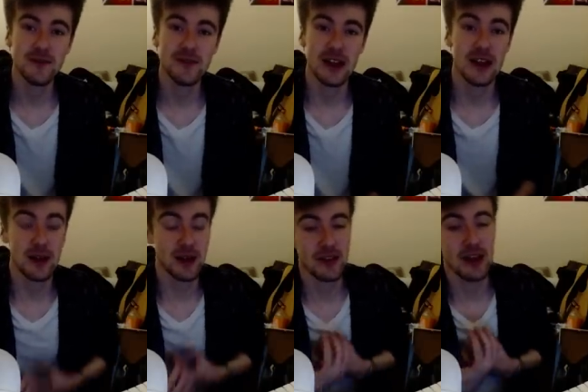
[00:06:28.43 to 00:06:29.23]
I
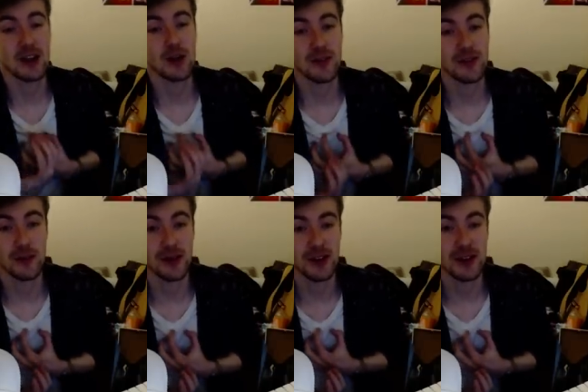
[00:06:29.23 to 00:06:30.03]
think that comes from
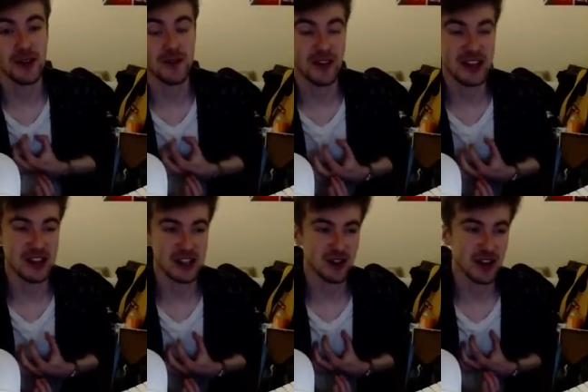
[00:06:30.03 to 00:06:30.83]
the
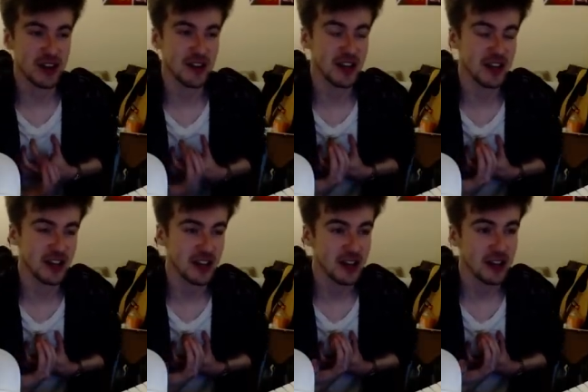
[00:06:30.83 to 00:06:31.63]
feeling trait.
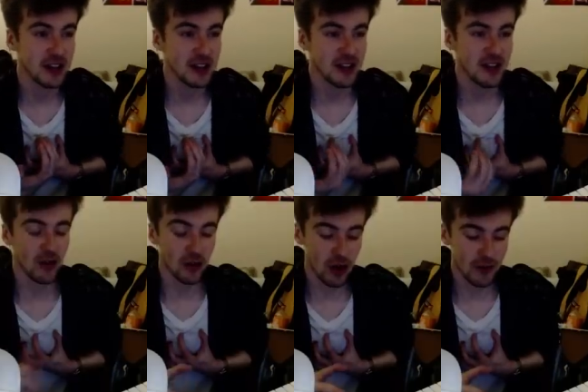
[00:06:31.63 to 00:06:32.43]
Like, a
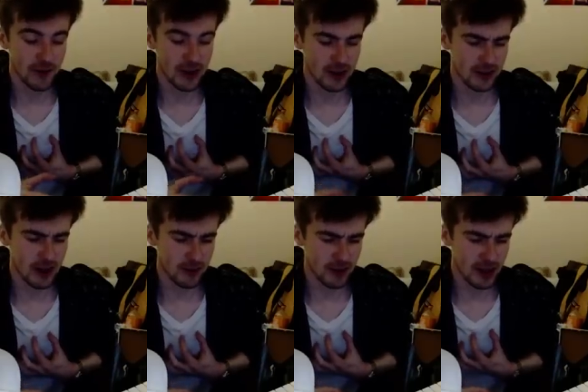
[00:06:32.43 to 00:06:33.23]
lot of feeling
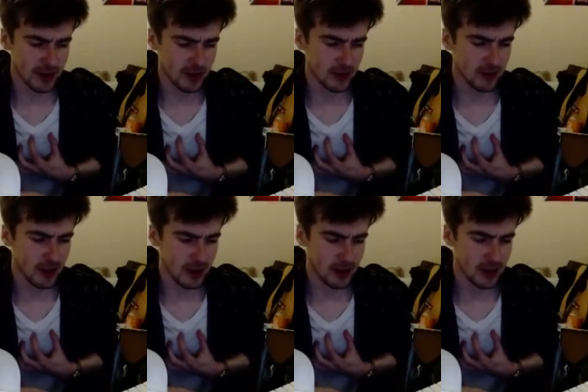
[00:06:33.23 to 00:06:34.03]
types are like this.
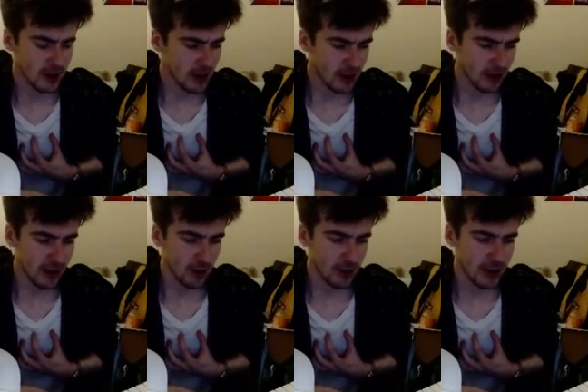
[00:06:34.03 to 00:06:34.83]
Like, they
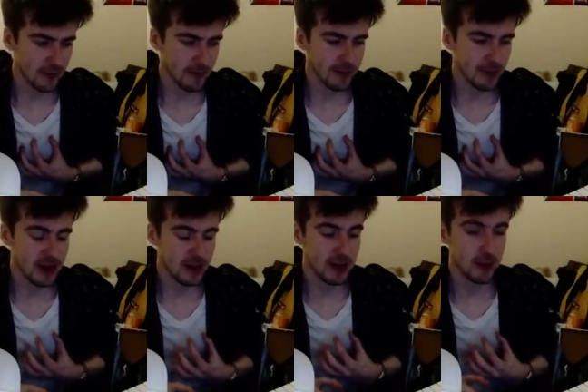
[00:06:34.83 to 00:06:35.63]
don't let
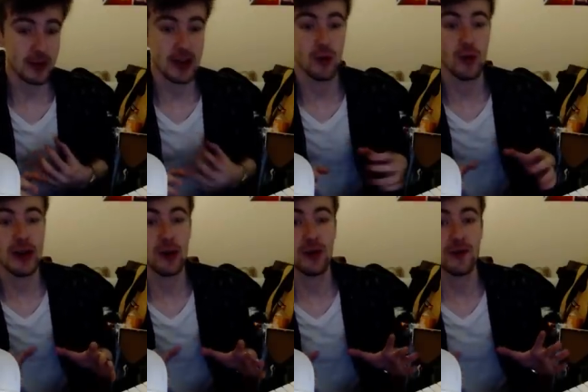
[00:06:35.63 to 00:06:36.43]
people get
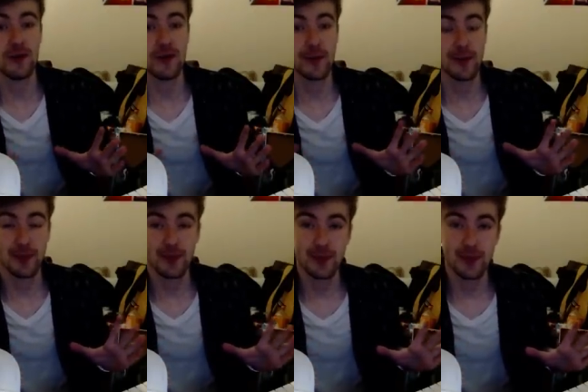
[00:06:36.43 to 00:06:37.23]
away with
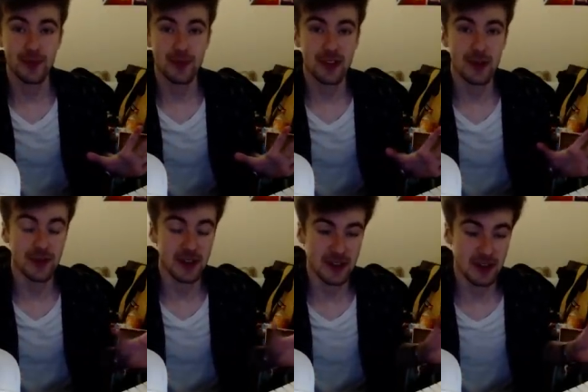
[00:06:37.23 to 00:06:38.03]

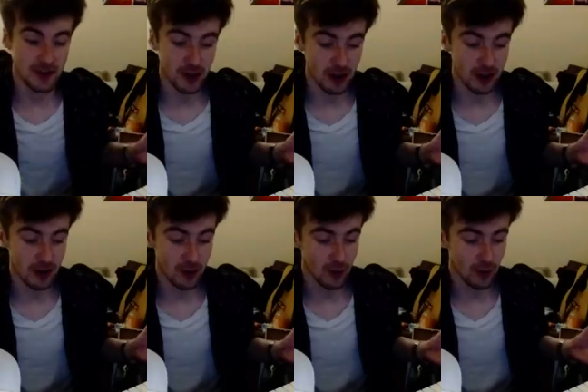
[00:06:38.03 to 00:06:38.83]
something they've done
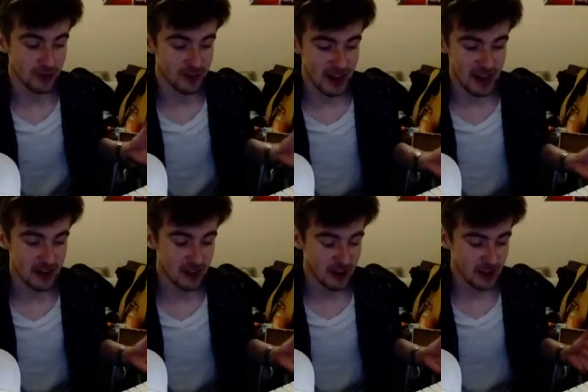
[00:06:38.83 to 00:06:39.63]
or said,
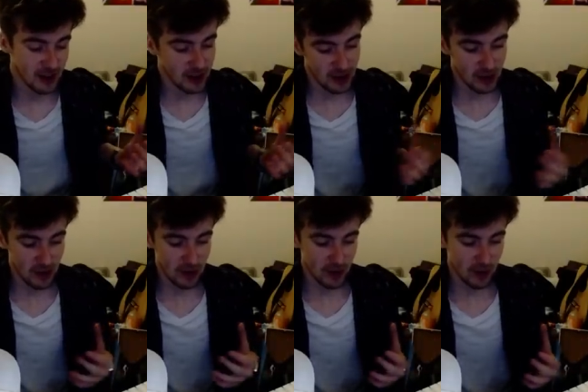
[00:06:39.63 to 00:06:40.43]

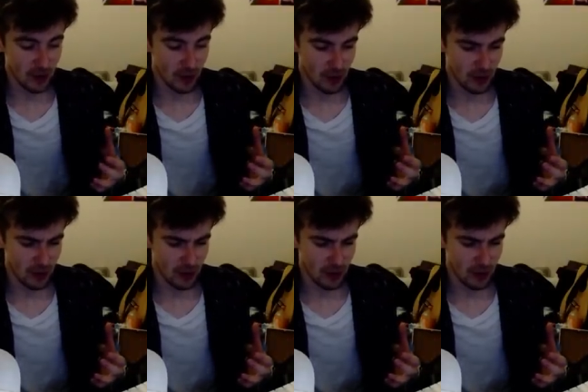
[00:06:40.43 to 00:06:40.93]
or,